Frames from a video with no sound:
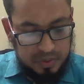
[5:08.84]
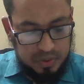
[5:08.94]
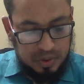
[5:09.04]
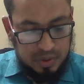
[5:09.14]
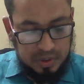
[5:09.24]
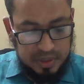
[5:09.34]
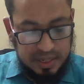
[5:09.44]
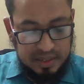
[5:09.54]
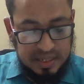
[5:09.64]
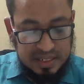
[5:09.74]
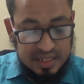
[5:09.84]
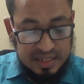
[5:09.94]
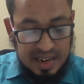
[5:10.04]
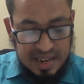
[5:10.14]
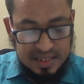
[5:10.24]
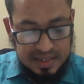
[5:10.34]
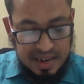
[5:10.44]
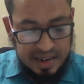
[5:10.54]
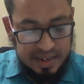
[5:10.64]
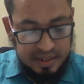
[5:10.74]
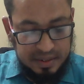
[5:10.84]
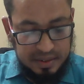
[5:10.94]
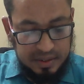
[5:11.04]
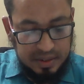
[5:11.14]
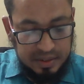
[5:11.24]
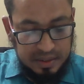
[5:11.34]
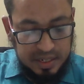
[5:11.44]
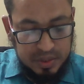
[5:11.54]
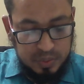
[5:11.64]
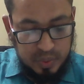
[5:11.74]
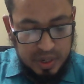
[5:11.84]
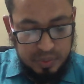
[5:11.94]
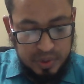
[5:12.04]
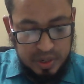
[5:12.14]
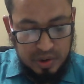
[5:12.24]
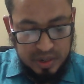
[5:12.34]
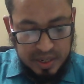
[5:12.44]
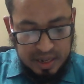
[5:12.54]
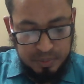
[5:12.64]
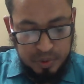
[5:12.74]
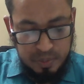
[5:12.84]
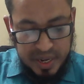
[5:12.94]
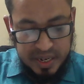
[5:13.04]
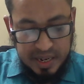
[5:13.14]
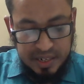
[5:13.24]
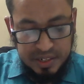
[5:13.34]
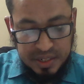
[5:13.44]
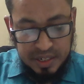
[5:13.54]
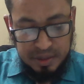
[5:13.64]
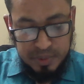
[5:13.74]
So in the last line, this way will not have to make any